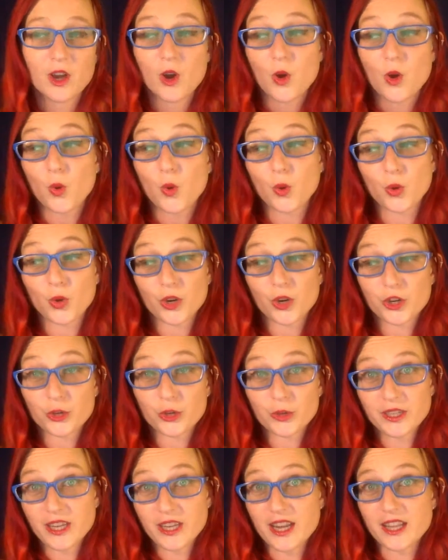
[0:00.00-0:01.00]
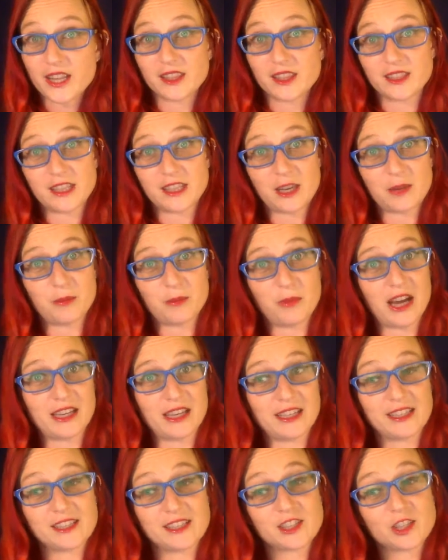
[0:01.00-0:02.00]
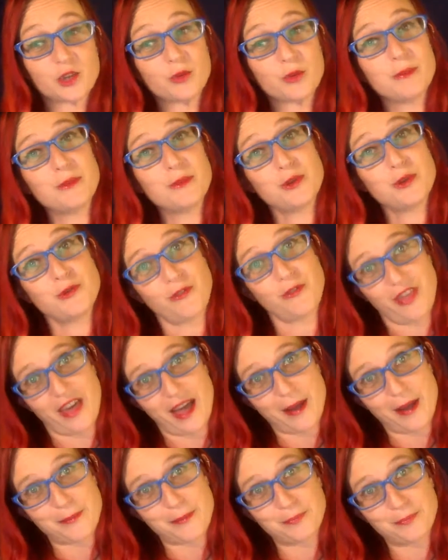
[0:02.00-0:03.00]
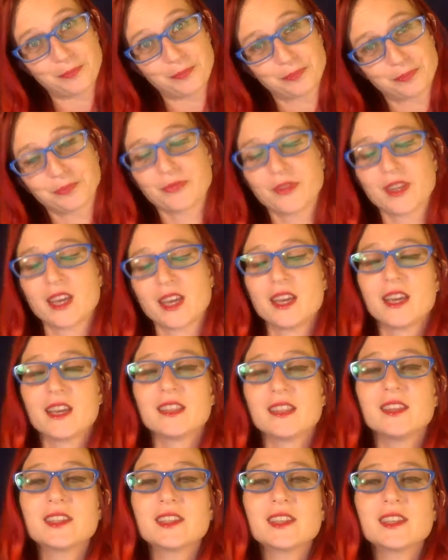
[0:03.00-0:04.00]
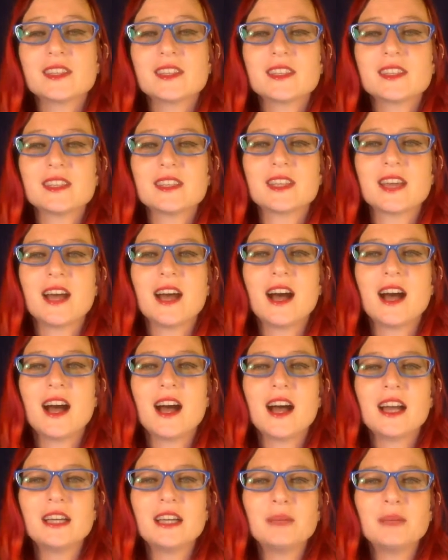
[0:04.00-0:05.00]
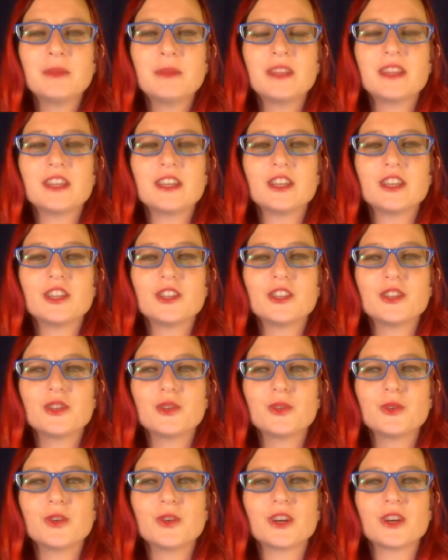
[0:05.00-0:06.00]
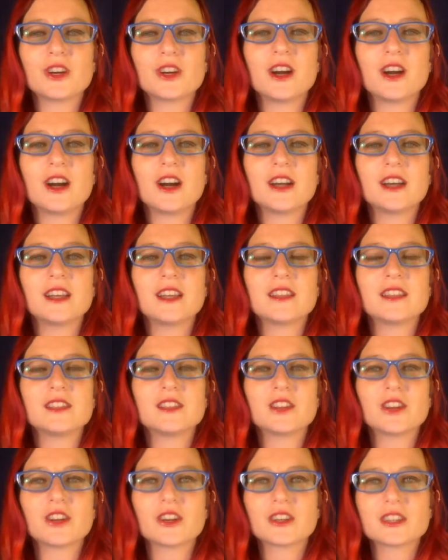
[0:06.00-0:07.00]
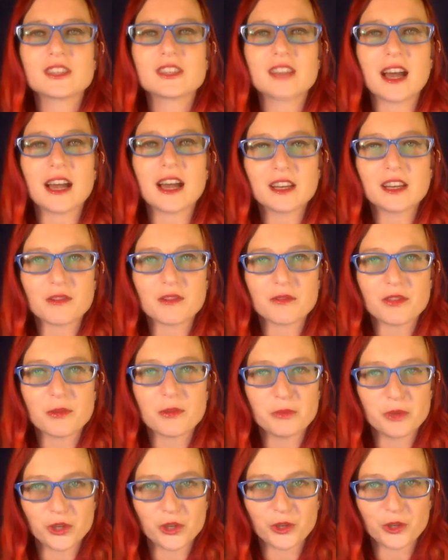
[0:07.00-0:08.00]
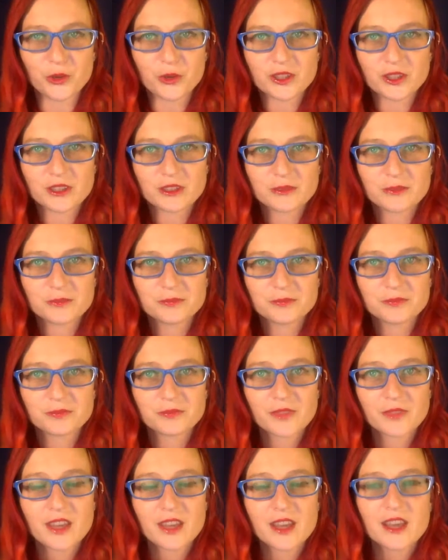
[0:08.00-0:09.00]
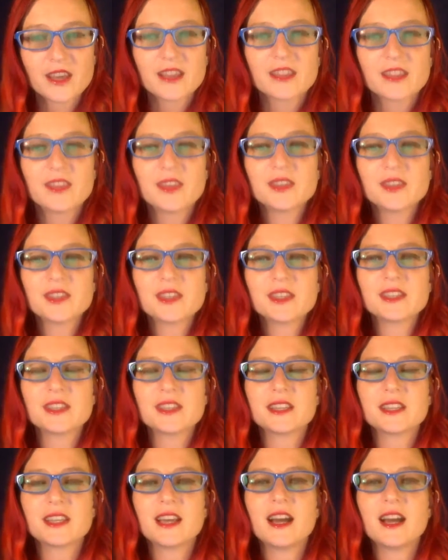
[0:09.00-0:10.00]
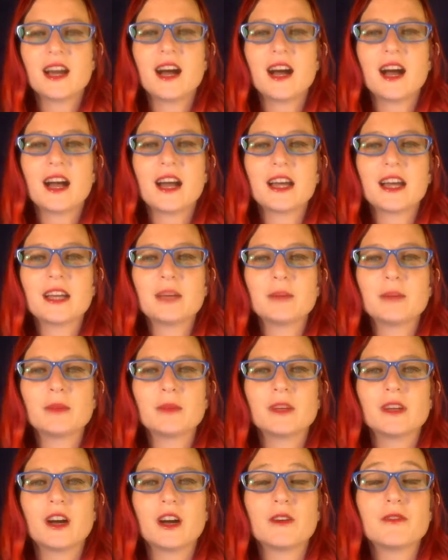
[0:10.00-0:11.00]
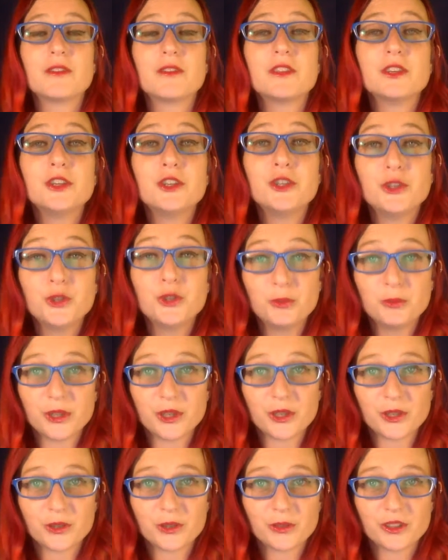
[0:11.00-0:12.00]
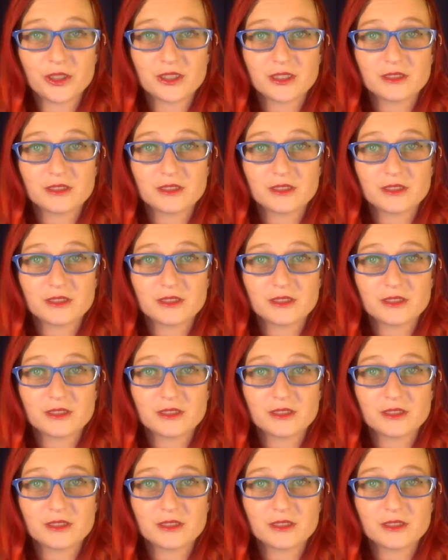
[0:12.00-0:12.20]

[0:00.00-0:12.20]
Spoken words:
or create the dead bodies to remove them. This is the time that you are on the dark side of the moon. This is the time of the new moon.